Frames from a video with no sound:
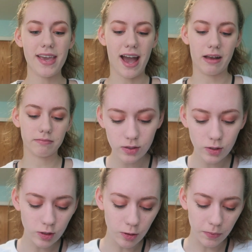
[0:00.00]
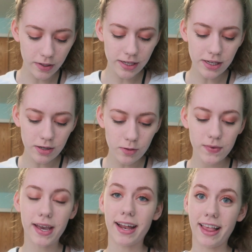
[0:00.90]
yeah, super cute.
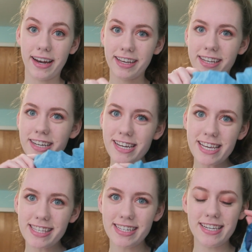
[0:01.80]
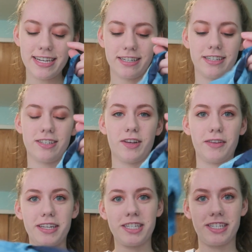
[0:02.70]
We got a lot of goodies in here, so
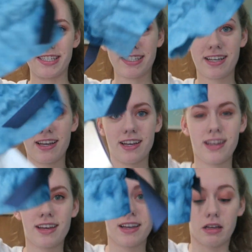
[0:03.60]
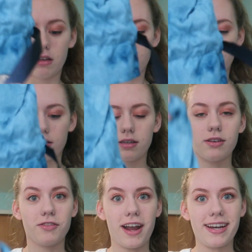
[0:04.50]
let's just
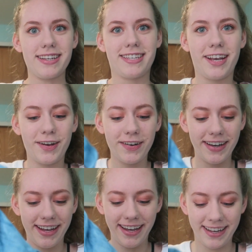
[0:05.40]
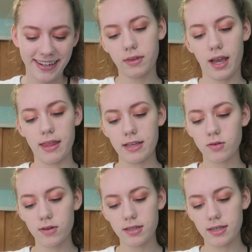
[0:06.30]
get right into it. Okay,
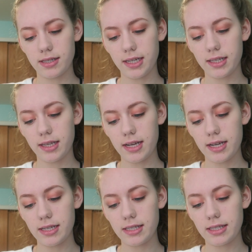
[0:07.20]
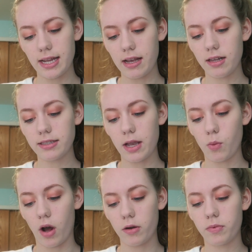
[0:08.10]
this one is a Sephora Stay All Day
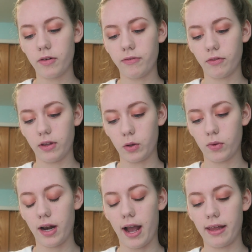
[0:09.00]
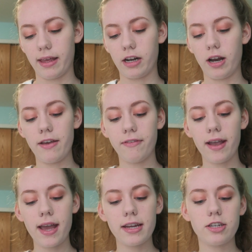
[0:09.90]
Waterproof Liquid Eyeliner. If
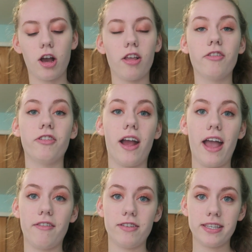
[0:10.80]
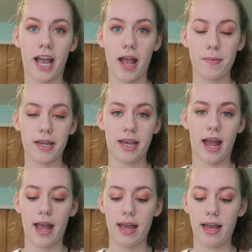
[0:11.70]
I had a dollar for every time I
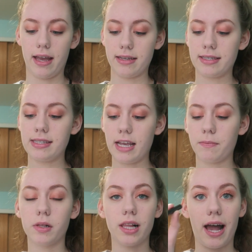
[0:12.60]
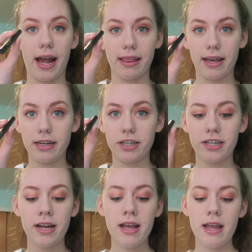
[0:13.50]
get a sample
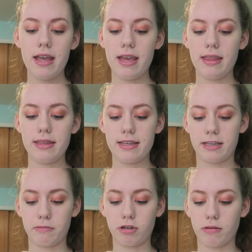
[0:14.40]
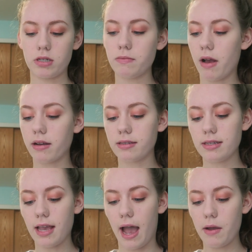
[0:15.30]
eyeliner in these subscription
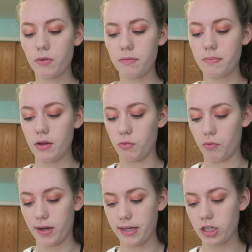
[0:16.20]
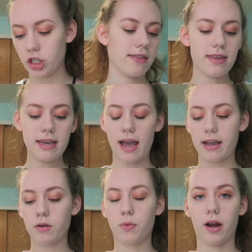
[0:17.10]
boxes, I would be rich. I think
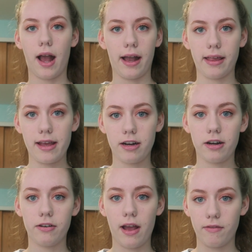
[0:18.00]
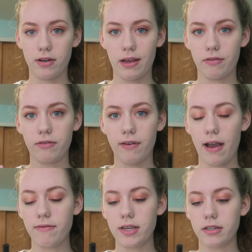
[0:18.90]
I could wear eyeliner every day for
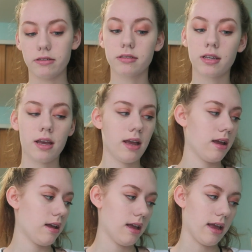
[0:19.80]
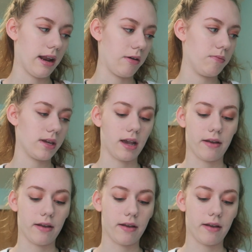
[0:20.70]
5 years and I would be